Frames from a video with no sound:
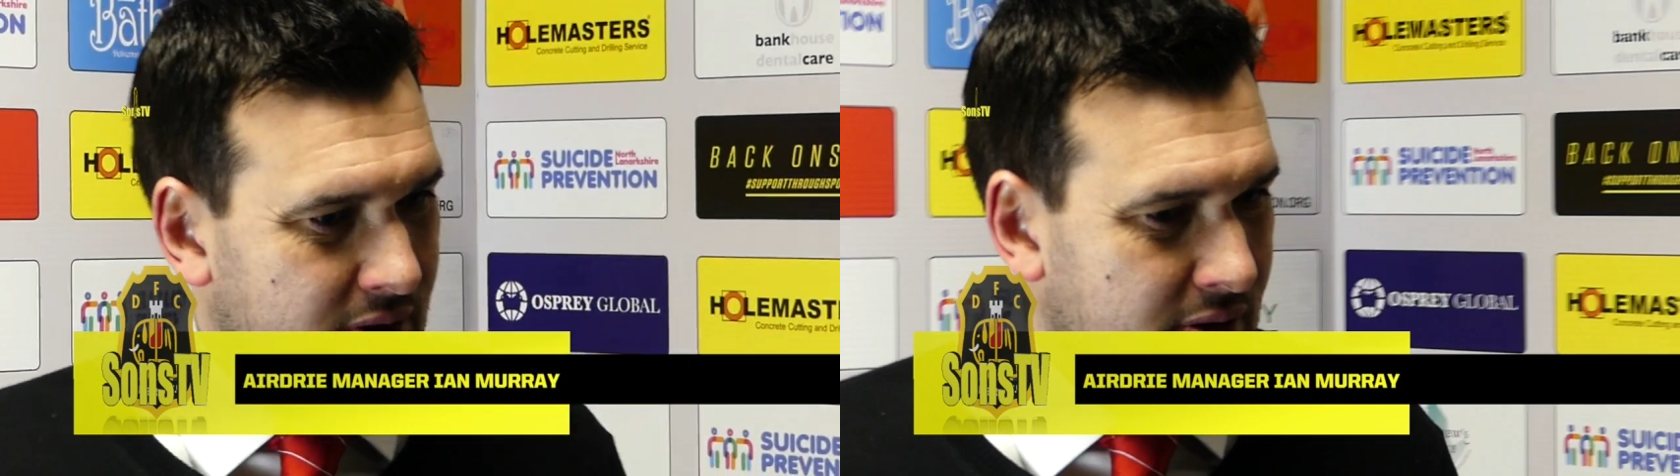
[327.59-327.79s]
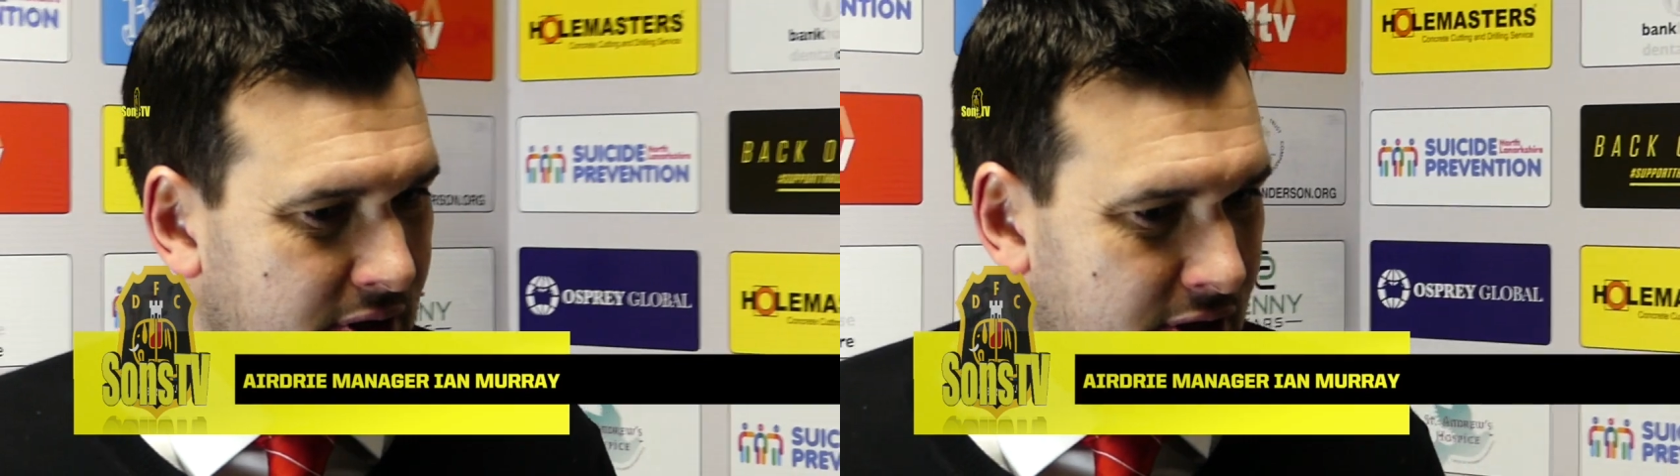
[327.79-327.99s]

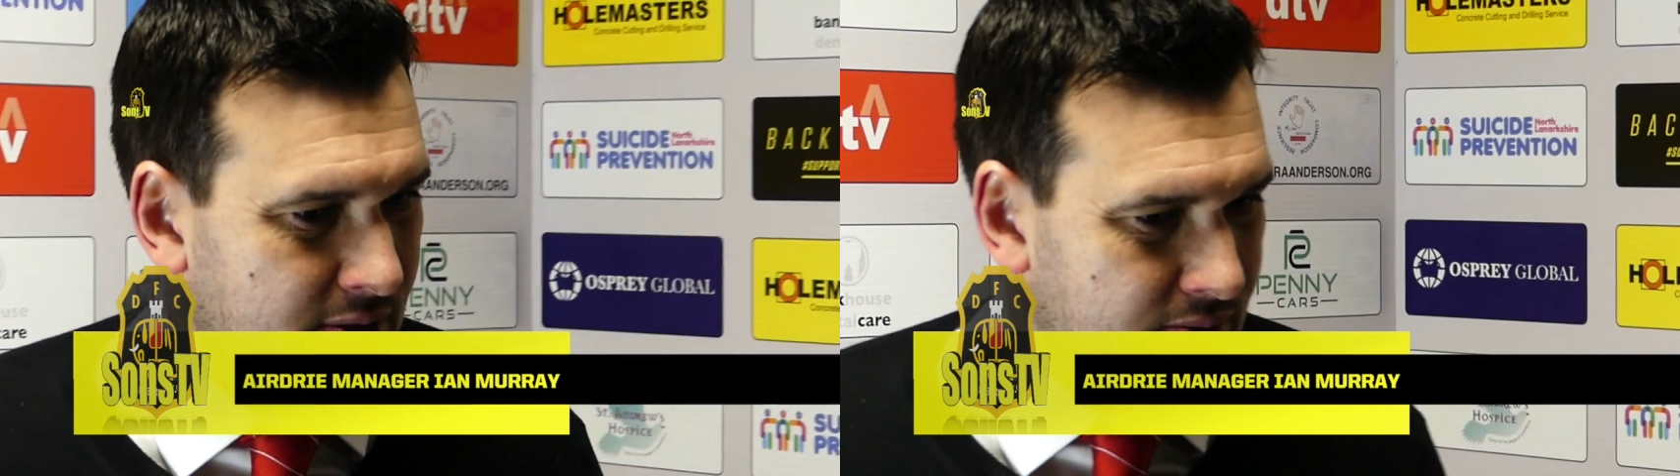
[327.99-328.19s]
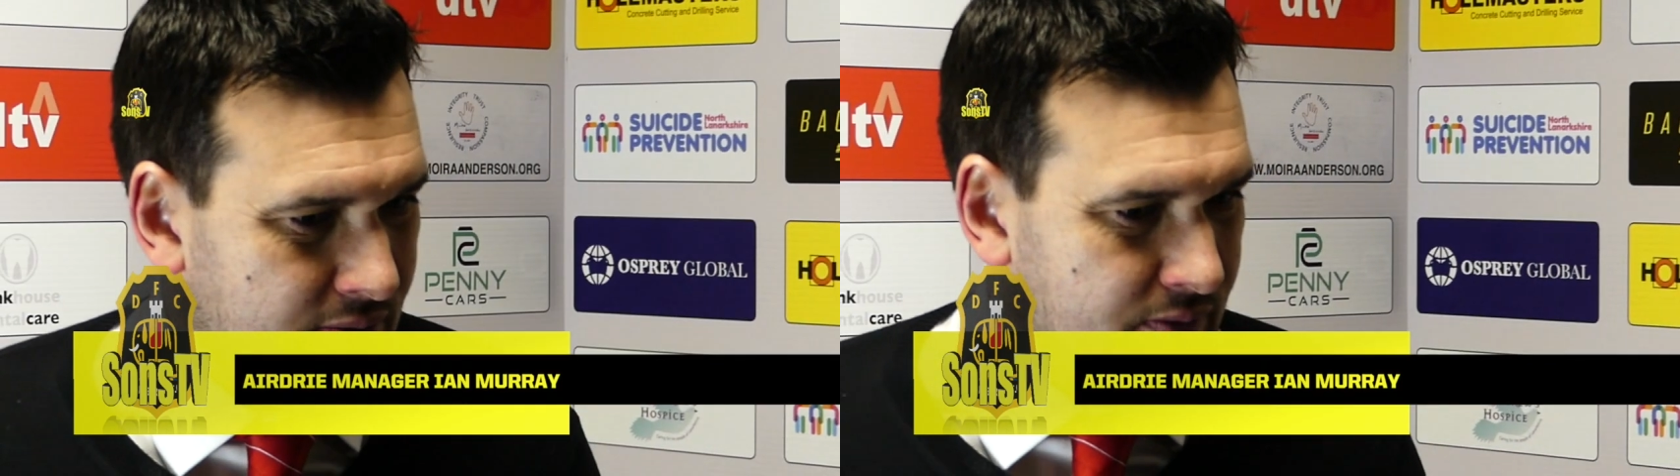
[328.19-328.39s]

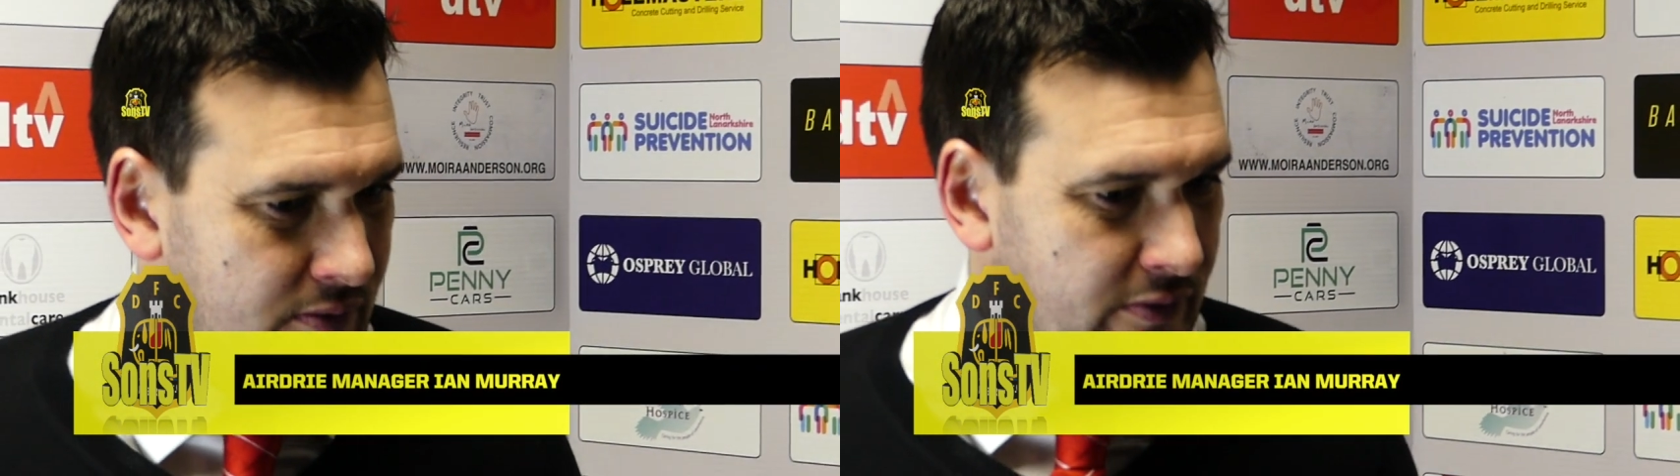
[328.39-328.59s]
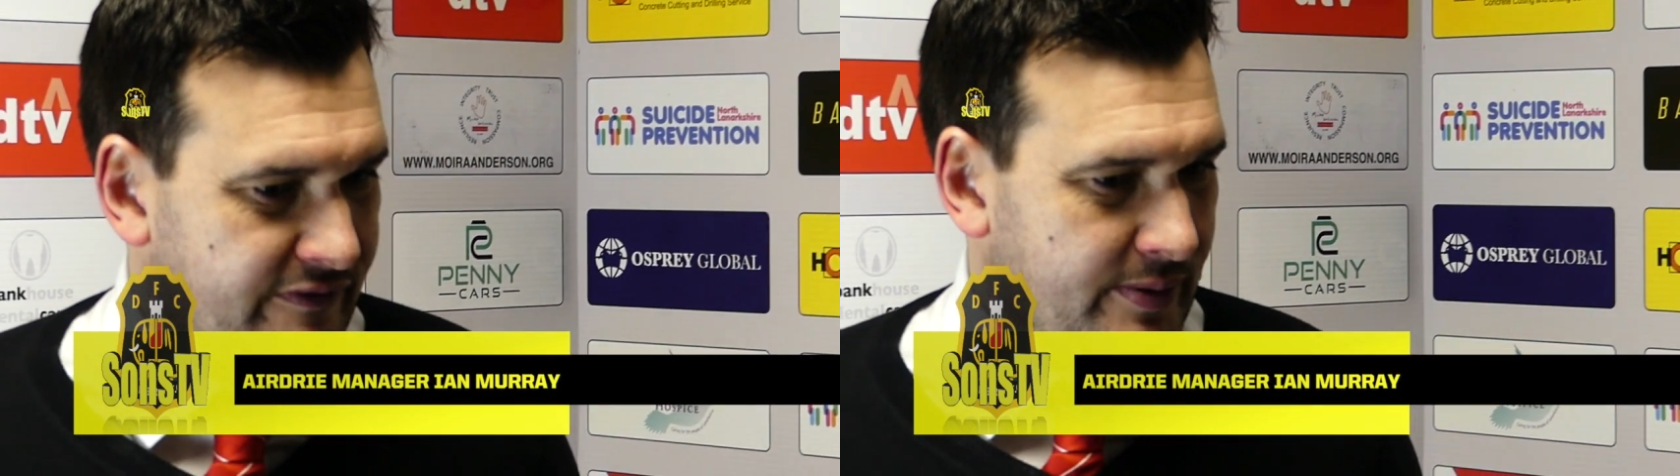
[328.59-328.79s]

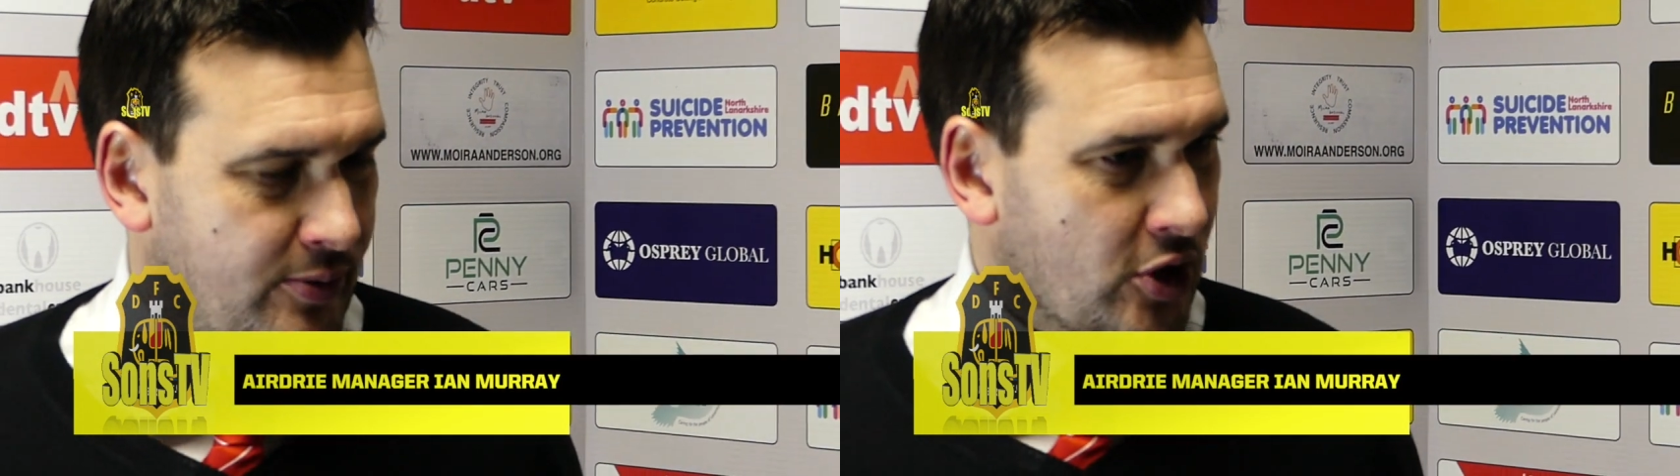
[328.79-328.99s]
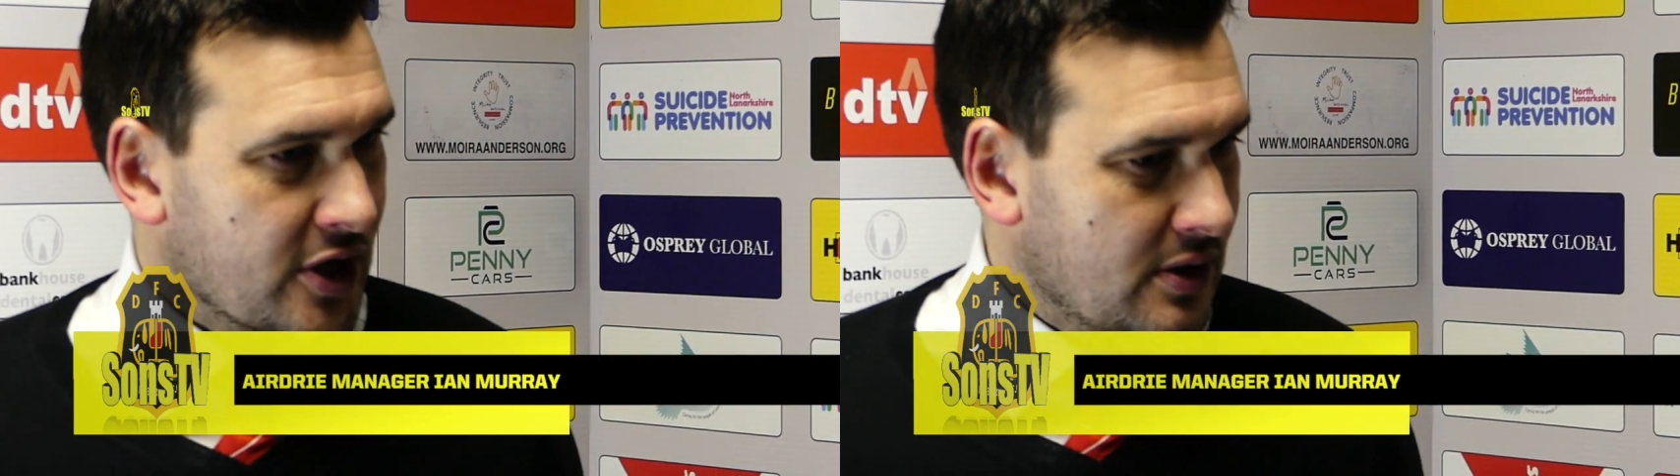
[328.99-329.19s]
with the point.